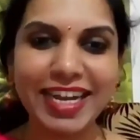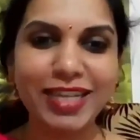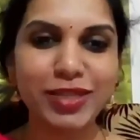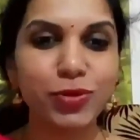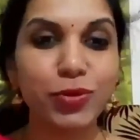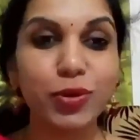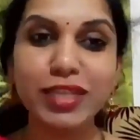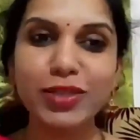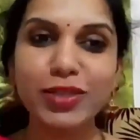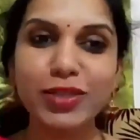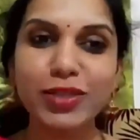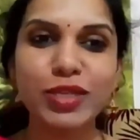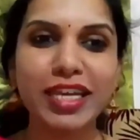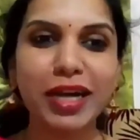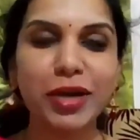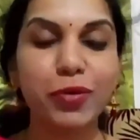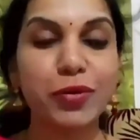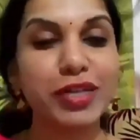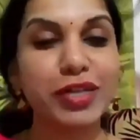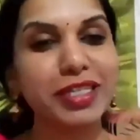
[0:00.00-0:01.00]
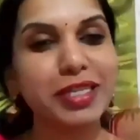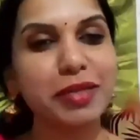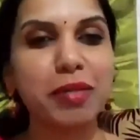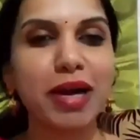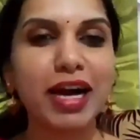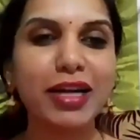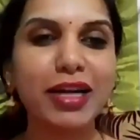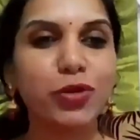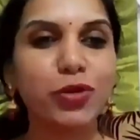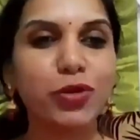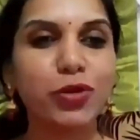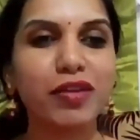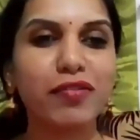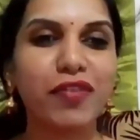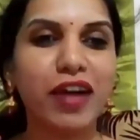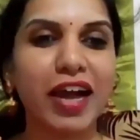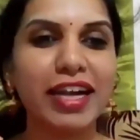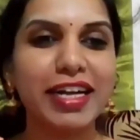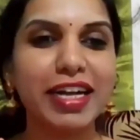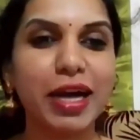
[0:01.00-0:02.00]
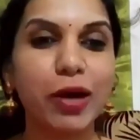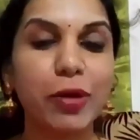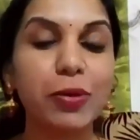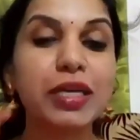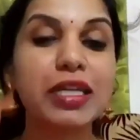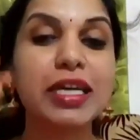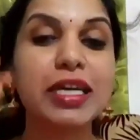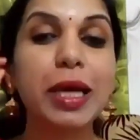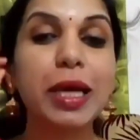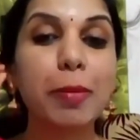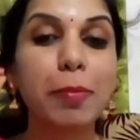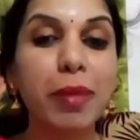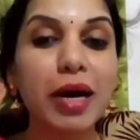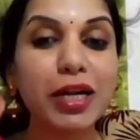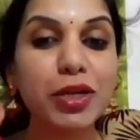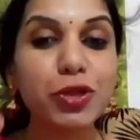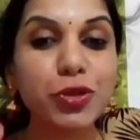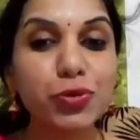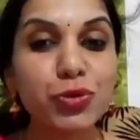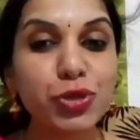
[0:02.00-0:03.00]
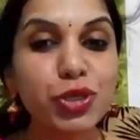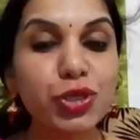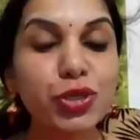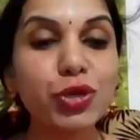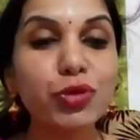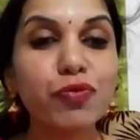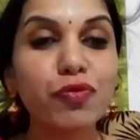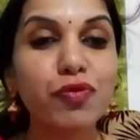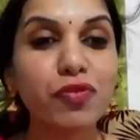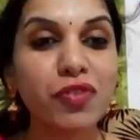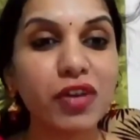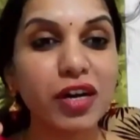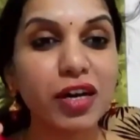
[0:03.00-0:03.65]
As soon as you see a question mark, you will find out. But you should